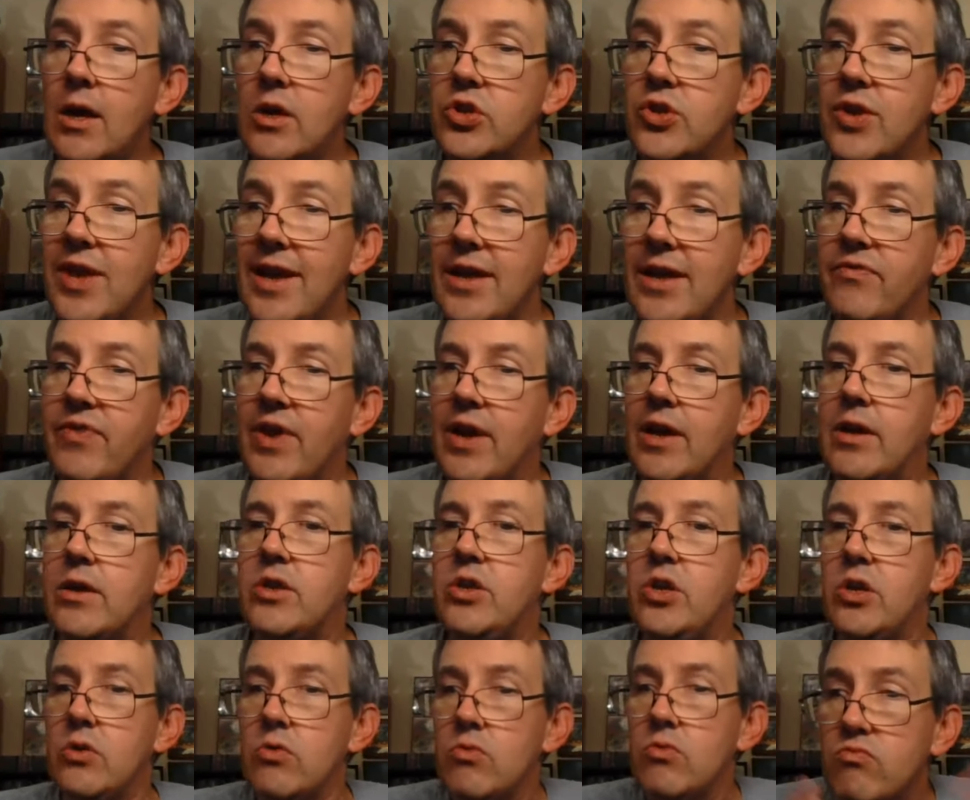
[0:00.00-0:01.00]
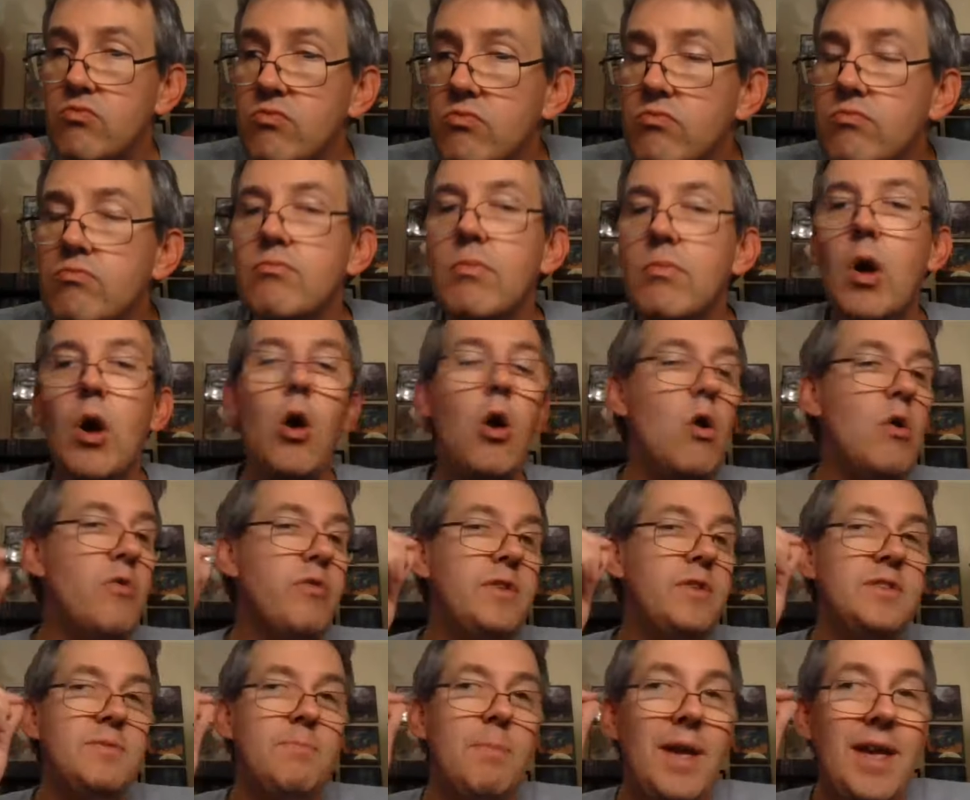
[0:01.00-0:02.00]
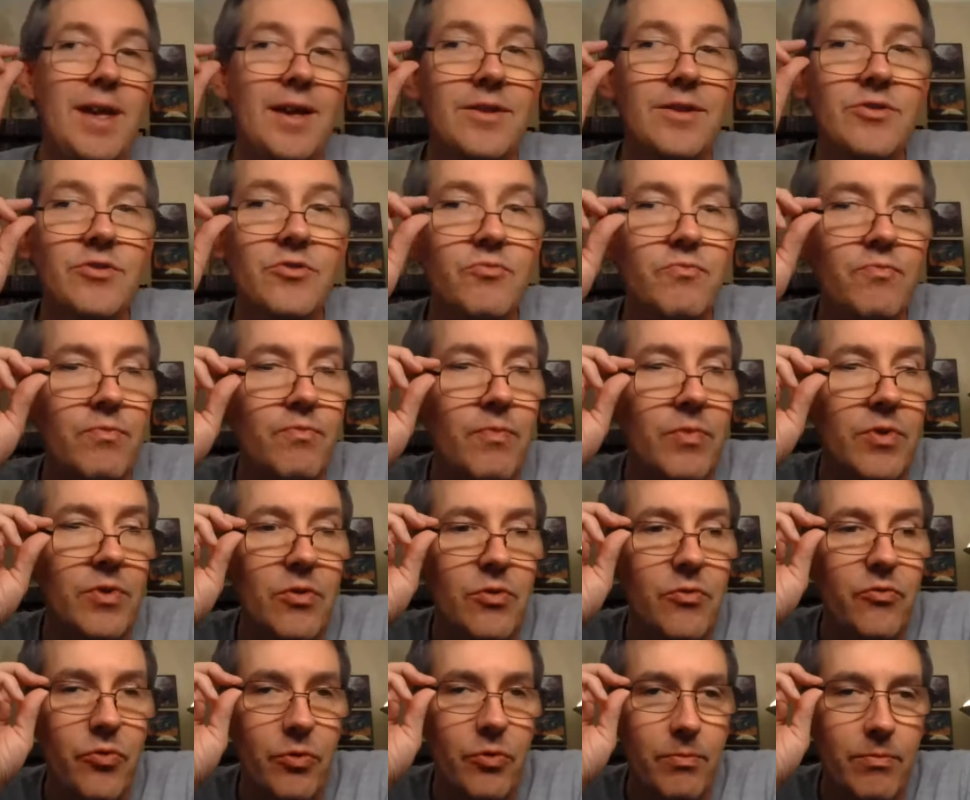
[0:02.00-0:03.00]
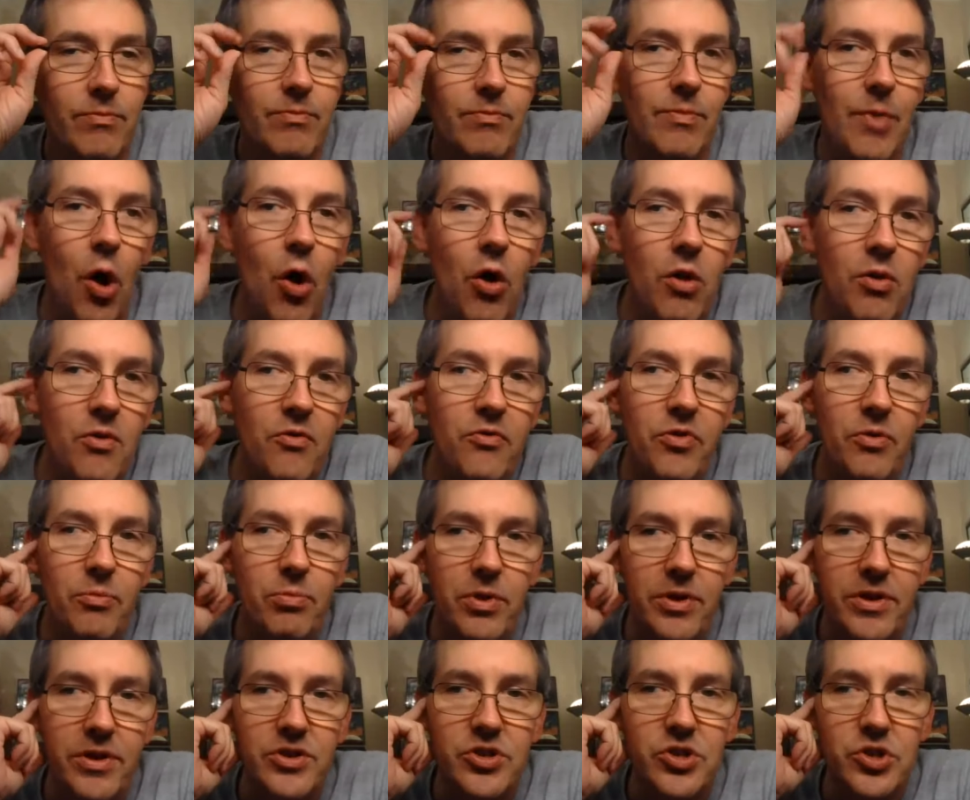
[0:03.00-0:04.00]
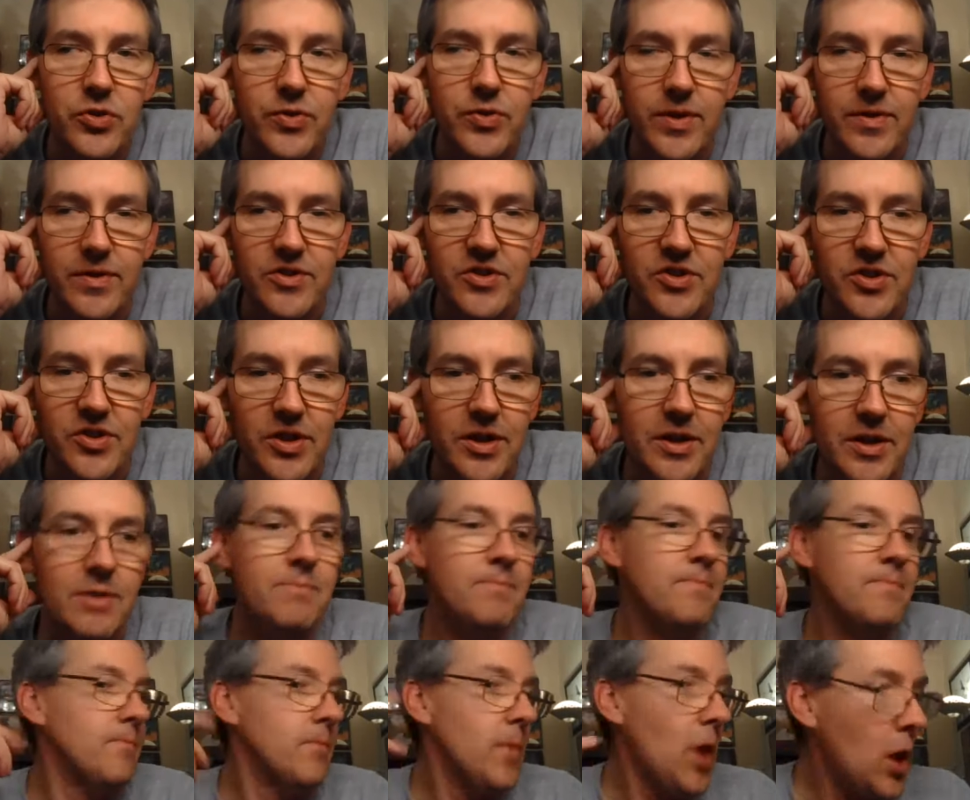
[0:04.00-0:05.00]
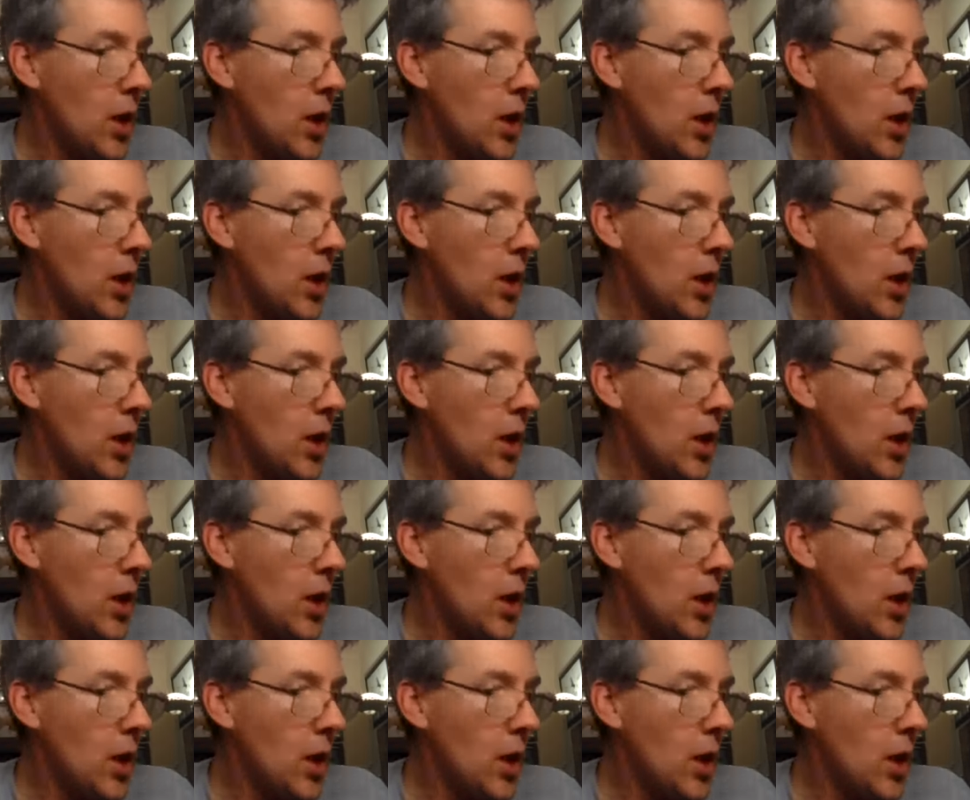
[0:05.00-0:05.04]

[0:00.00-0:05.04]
So yeah, you've got, you know, all these bands, you know, from all over the place doing this thing.